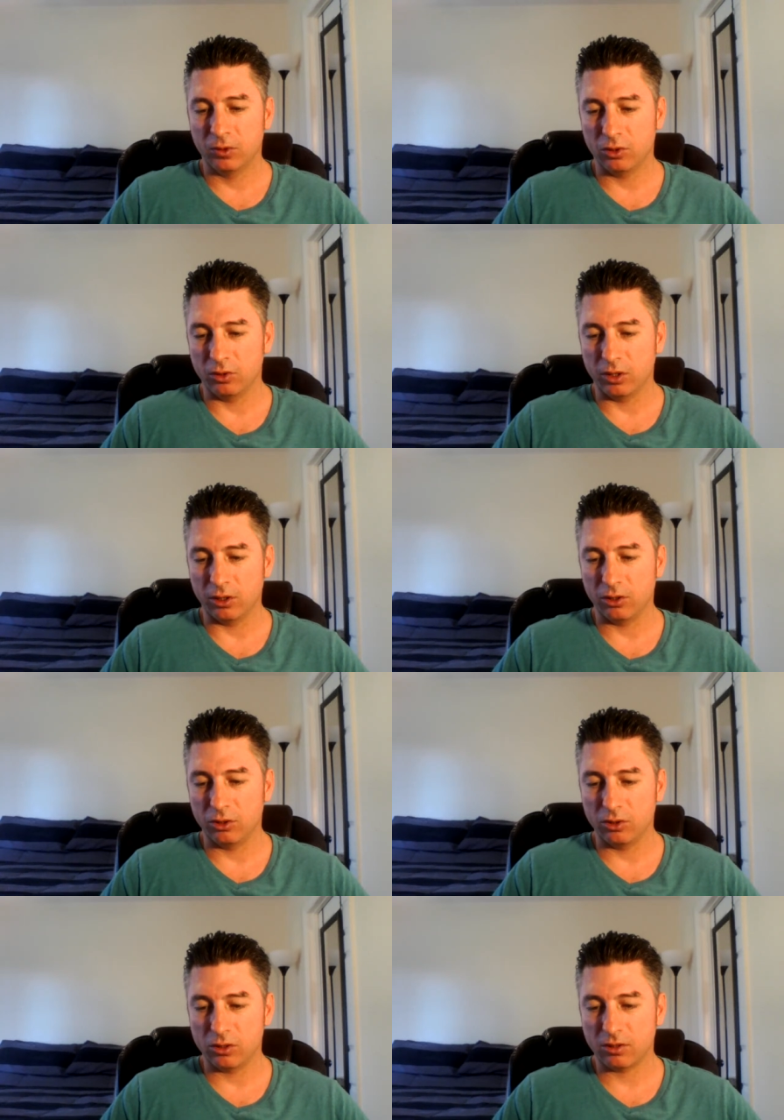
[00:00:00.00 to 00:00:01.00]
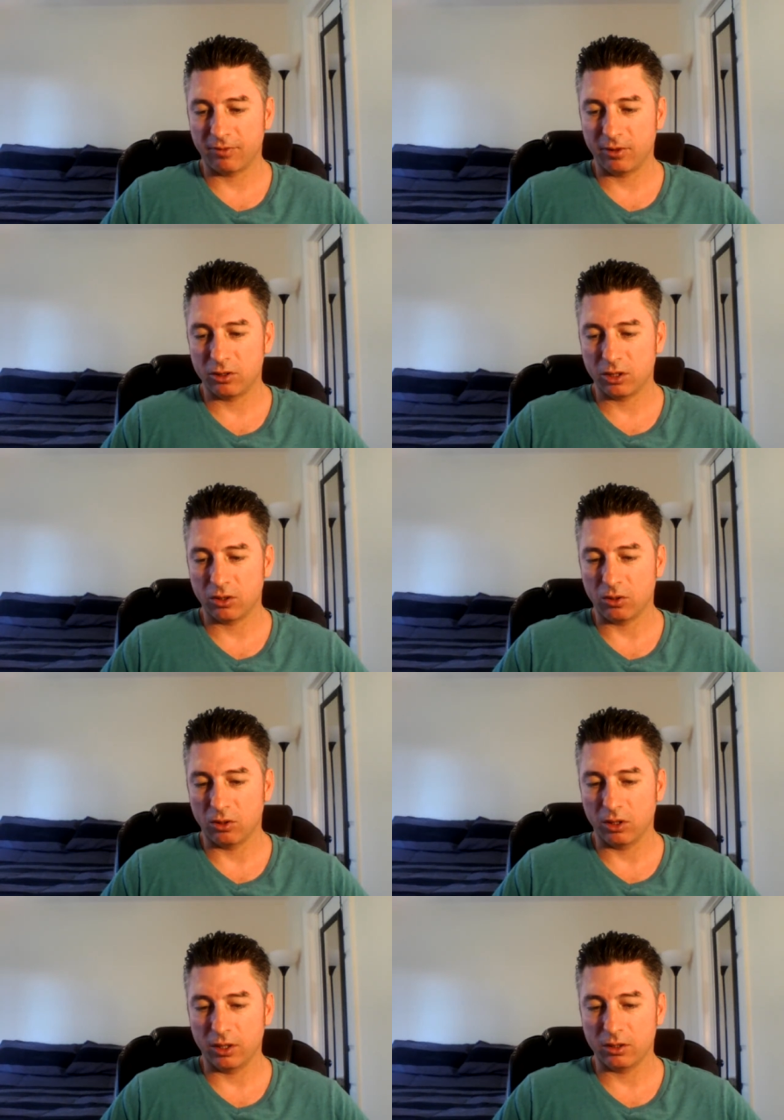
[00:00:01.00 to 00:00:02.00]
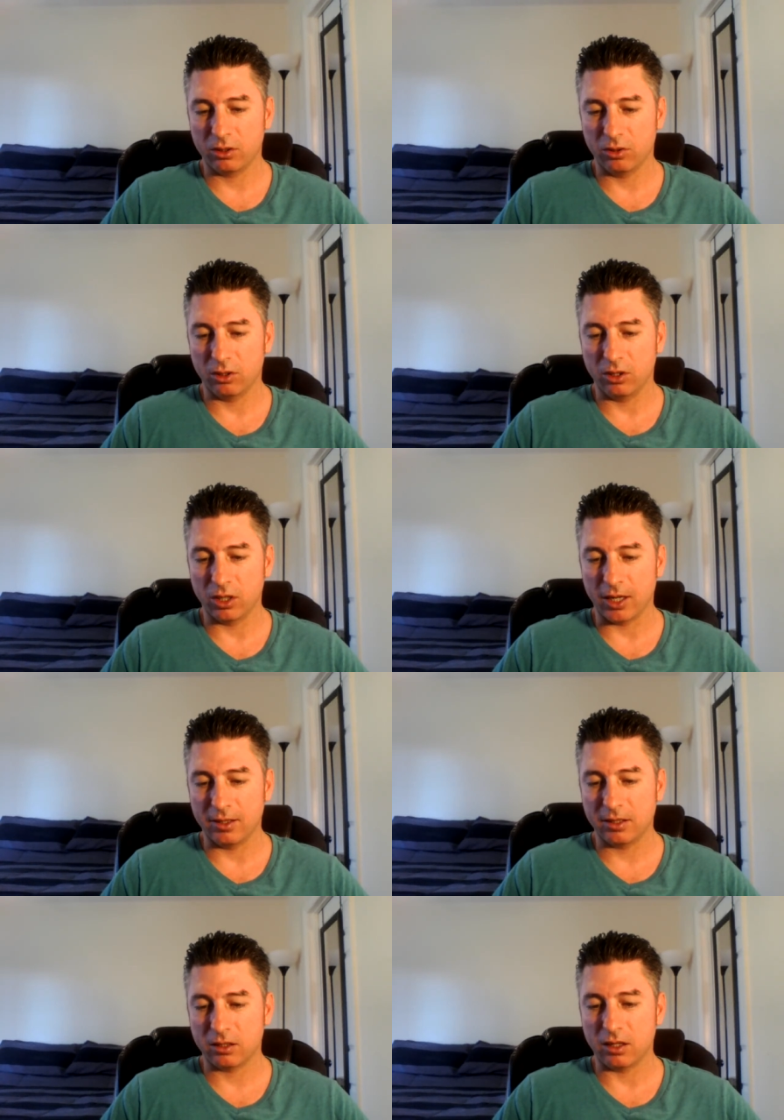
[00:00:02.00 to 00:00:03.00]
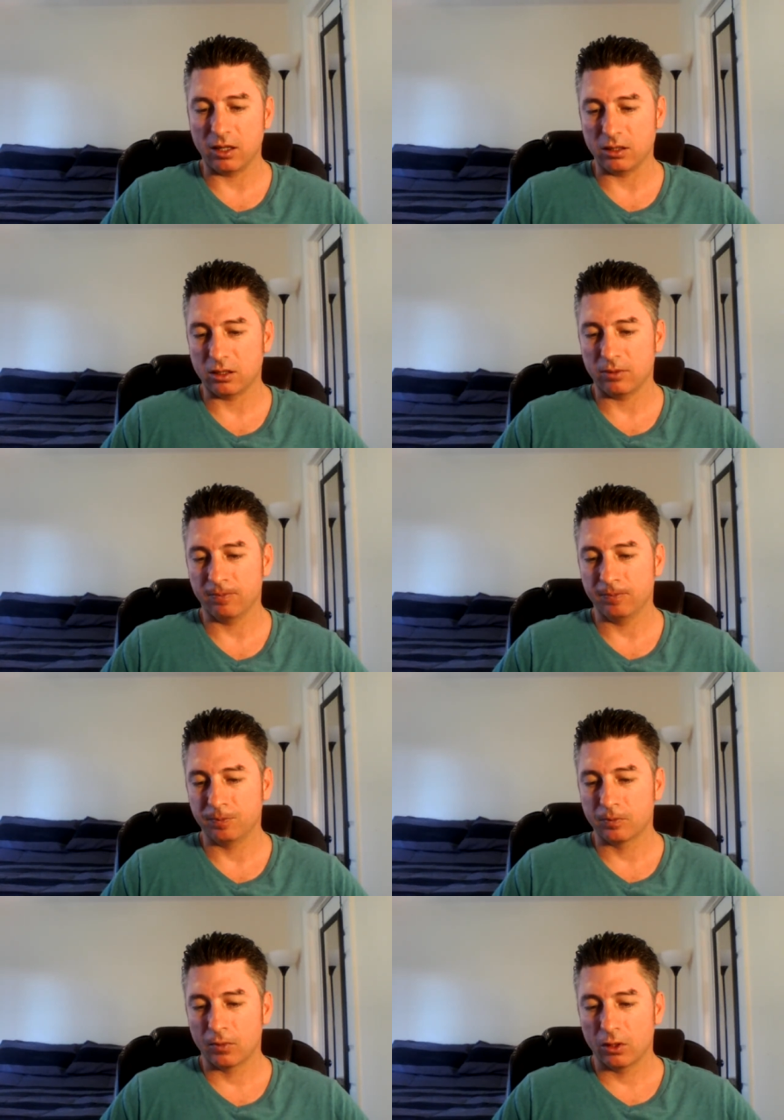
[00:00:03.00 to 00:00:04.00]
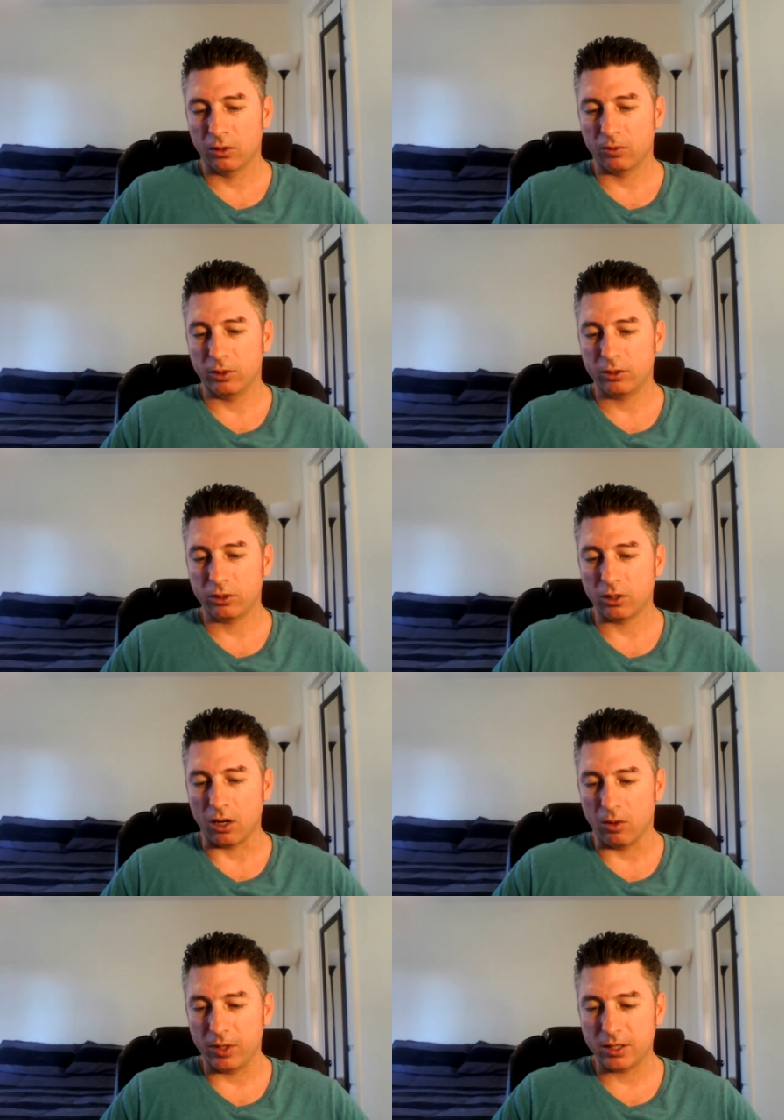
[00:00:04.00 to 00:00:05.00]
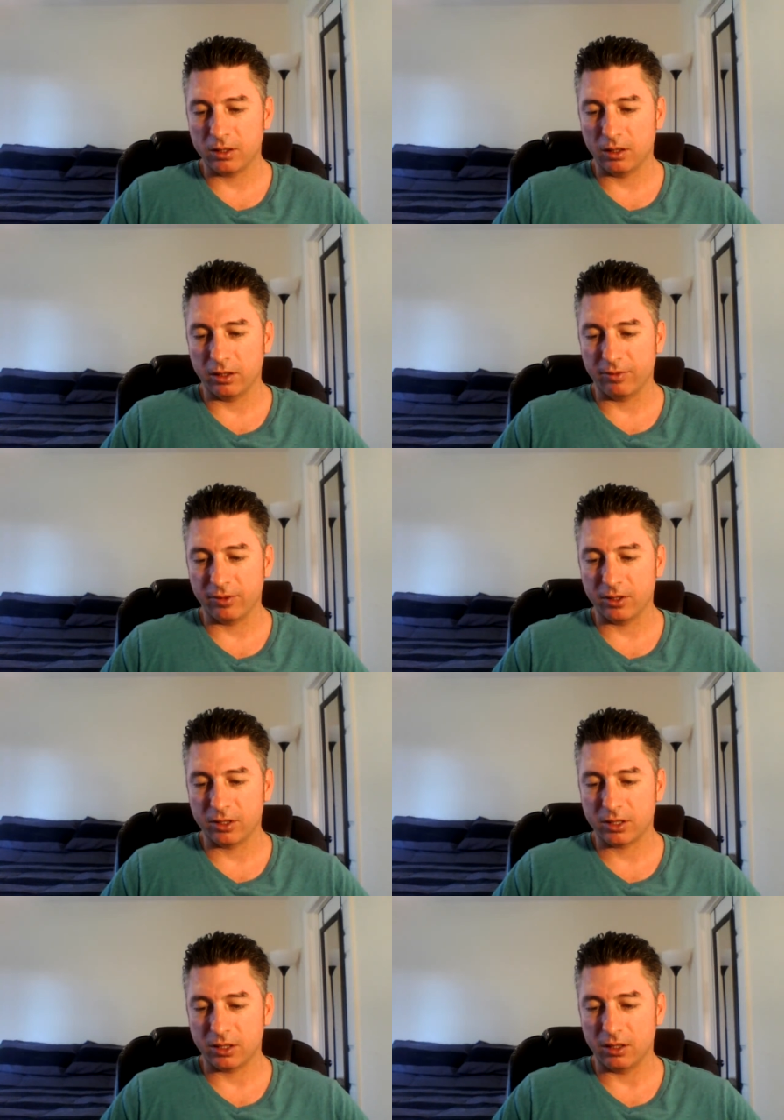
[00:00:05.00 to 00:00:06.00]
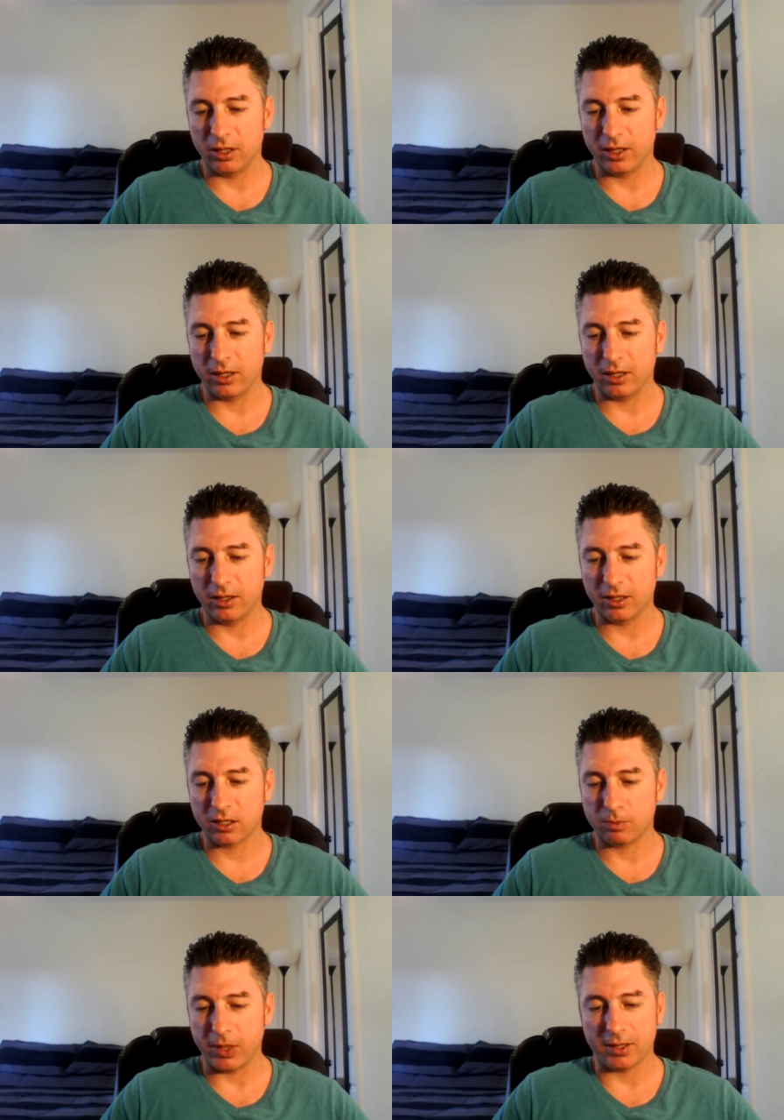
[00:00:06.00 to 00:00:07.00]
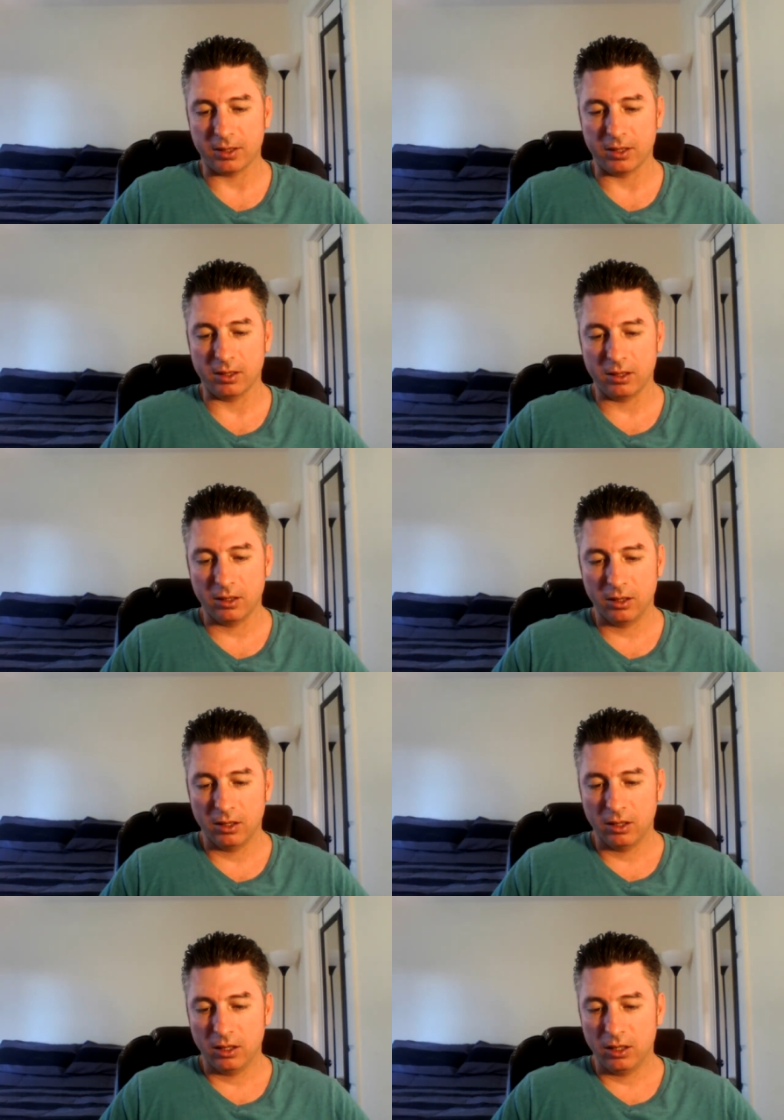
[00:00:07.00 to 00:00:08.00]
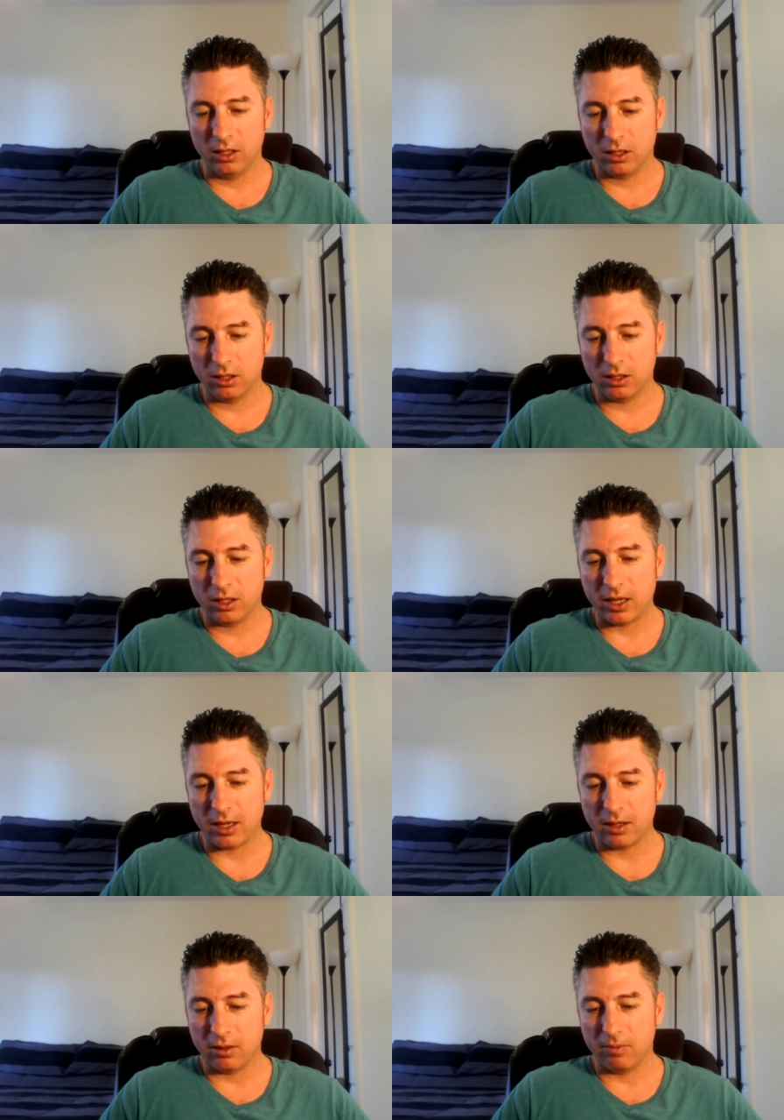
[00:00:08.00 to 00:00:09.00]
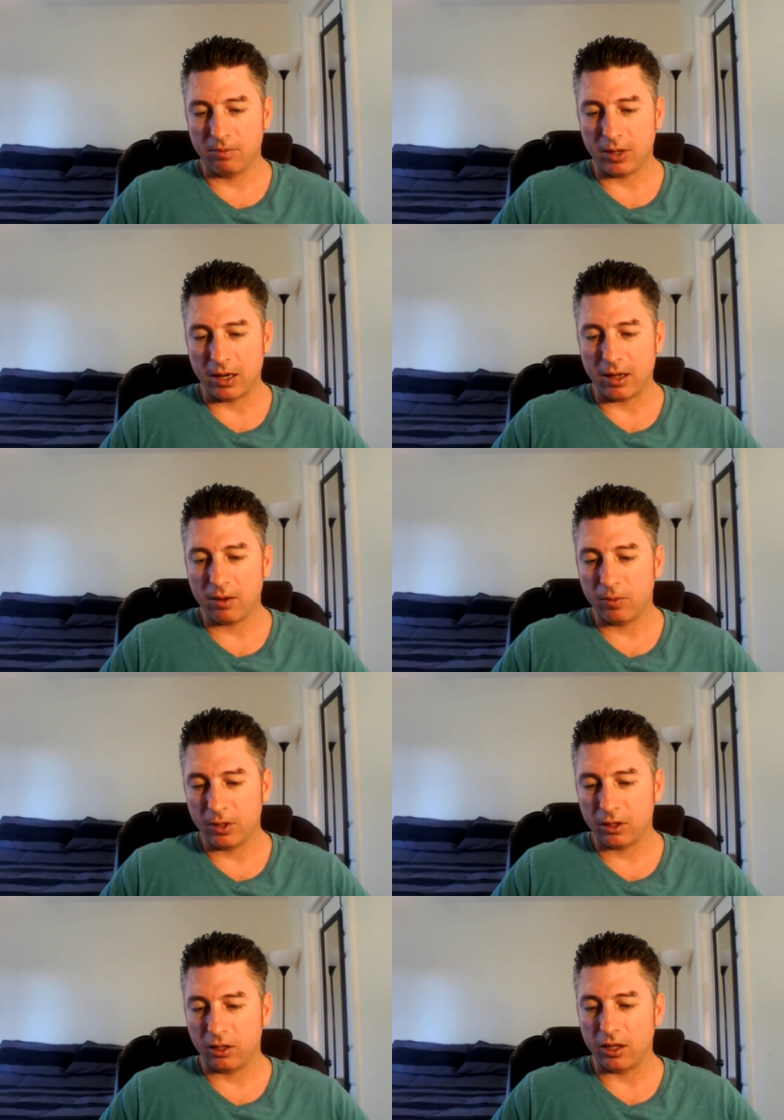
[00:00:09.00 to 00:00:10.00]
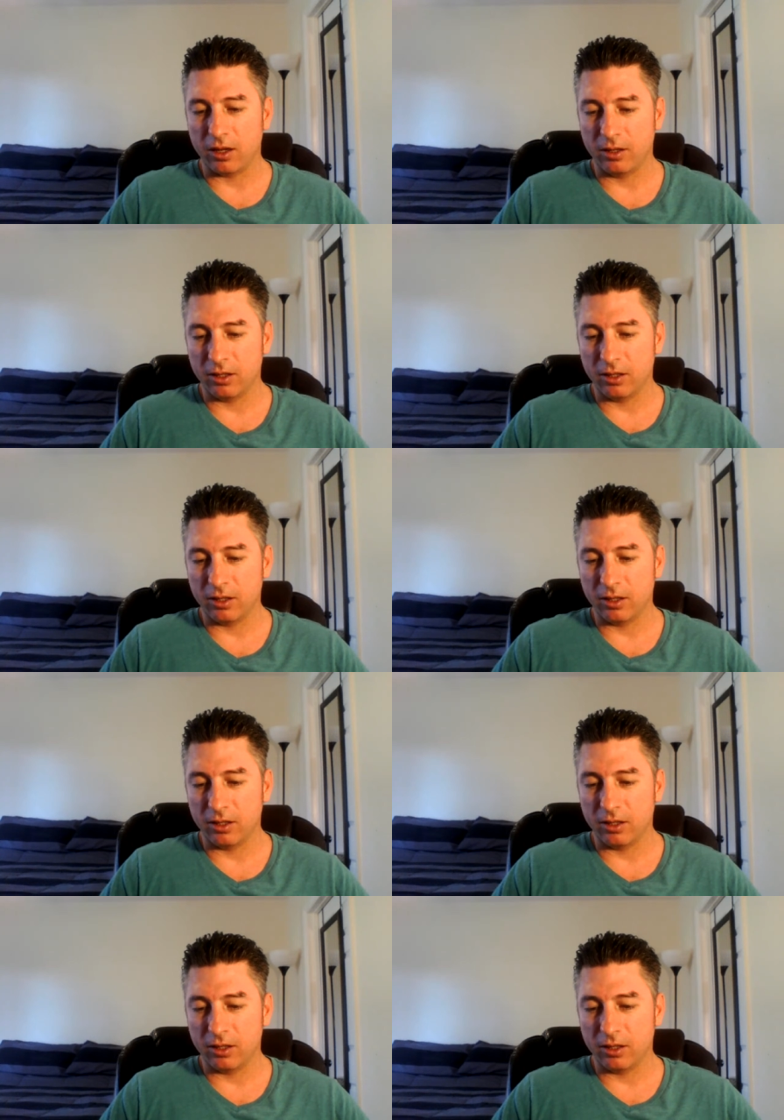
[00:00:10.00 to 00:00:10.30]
to introduce Virgin Cola to the United States, Richard always delivers the unexpected. He could get by with the